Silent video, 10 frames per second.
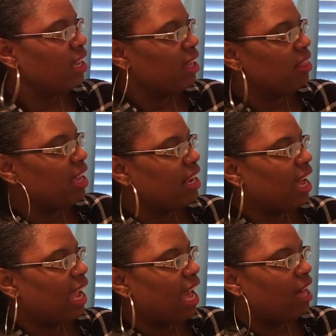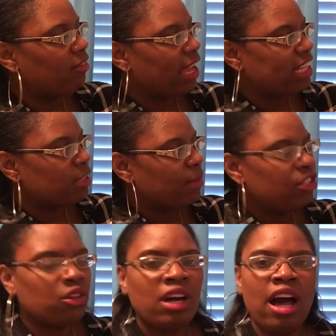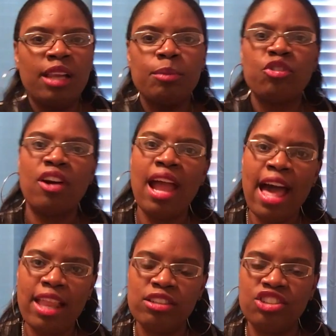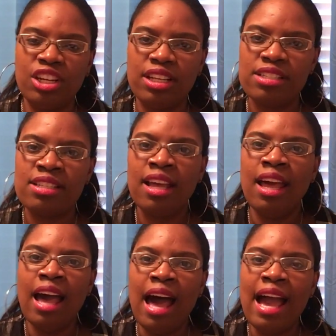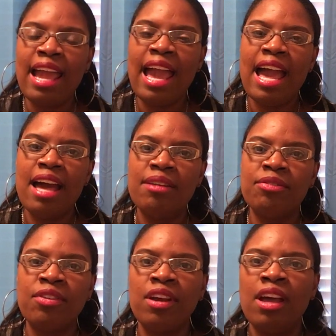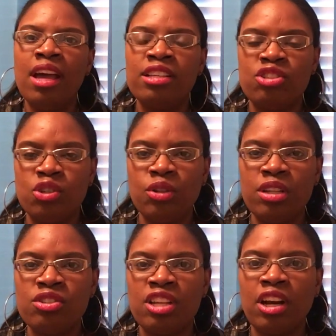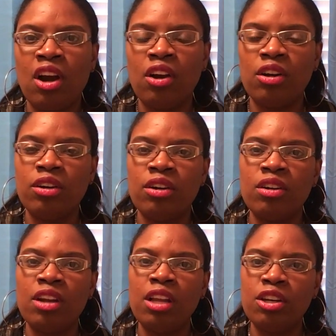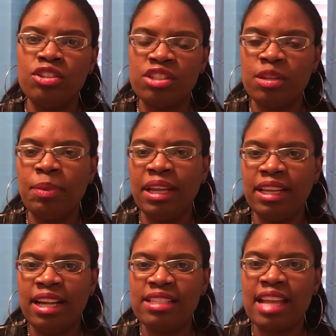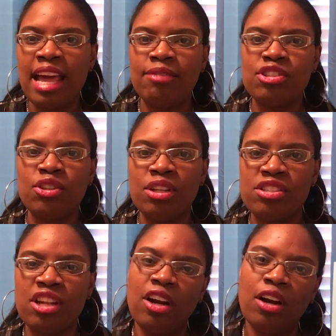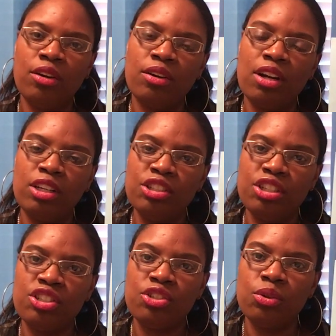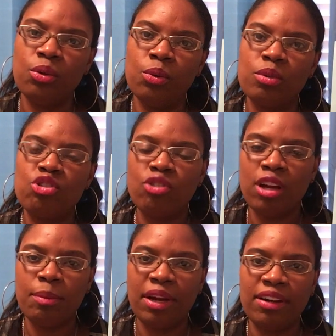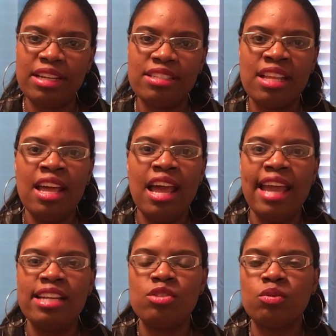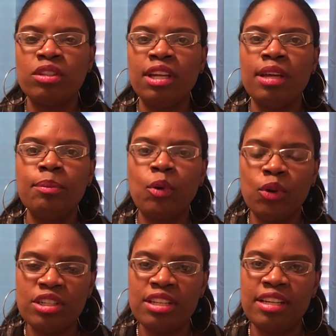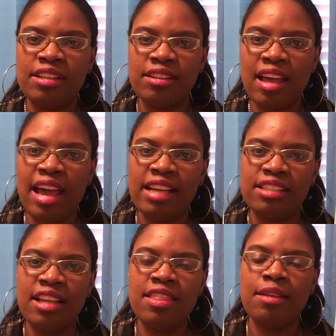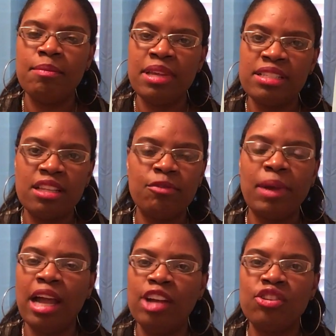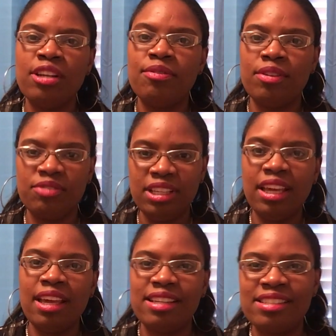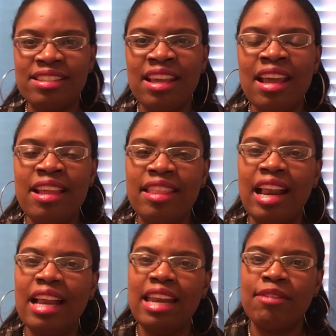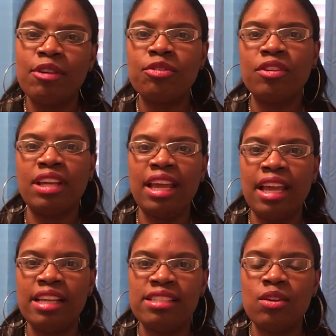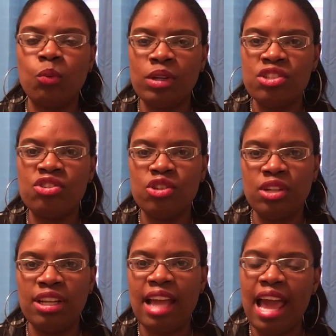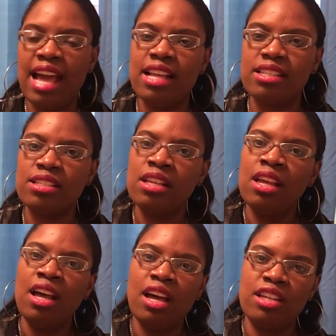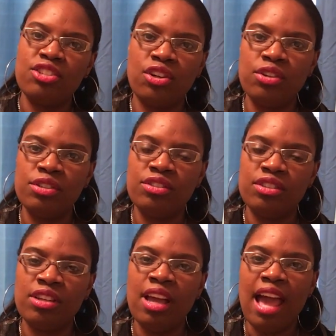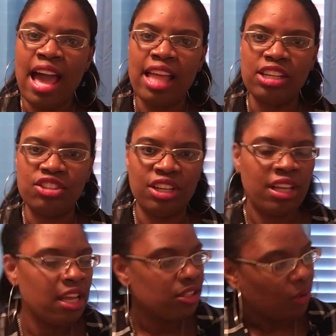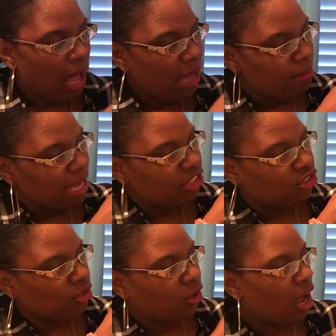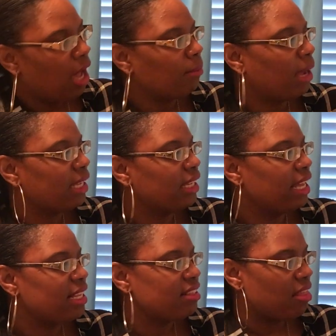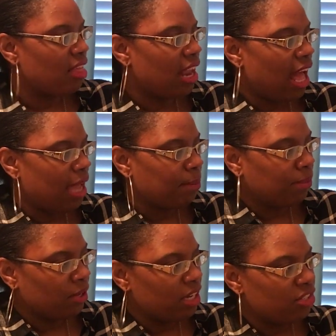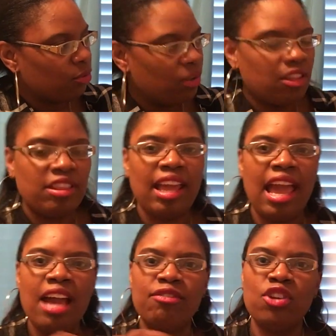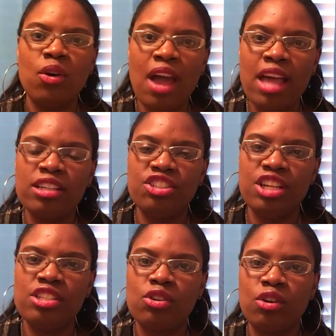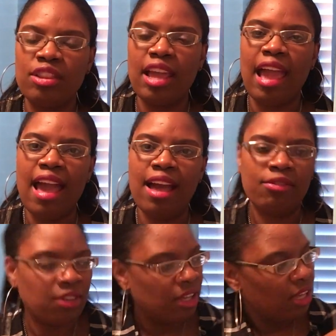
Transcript: Then I have a special column for allergies. I have students that are allergic to peanuts. I have students that are allergic to strawberries, and it's really important that in the midst of my 150 kids that I never forget which student has a certain allergy. So I make sure on my list that I put whether they have no allergies or they have,